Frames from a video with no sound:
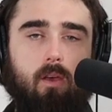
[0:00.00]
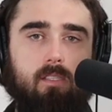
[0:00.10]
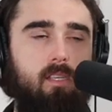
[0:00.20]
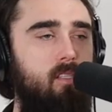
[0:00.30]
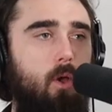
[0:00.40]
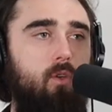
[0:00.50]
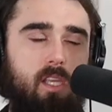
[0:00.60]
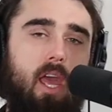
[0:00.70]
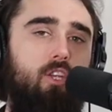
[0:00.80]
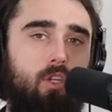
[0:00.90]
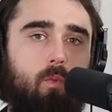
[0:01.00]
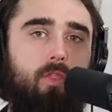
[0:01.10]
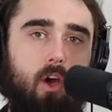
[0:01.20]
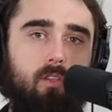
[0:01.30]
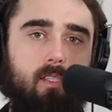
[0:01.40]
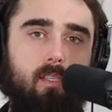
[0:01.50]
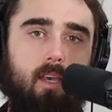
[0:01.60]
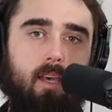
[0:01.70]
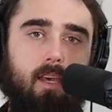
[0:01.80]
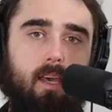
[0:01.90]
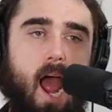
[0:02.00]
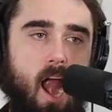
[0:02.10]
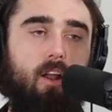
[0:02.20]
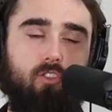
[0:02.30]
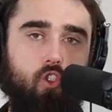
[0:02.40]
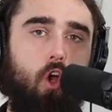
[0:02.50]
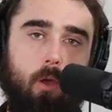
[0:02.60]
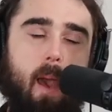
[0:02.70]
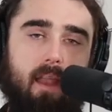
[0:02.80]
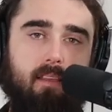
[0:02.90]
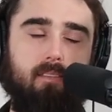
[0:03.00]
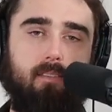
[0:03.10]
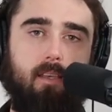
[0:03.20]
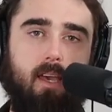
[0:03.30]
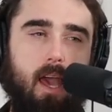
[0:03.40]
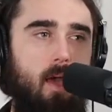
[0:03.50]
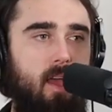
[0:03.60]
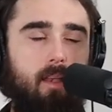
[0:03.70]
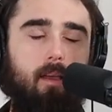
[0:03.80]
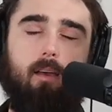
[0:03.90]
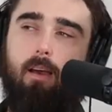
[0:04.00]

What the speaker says: because the association with us are as drunk paddies. And then,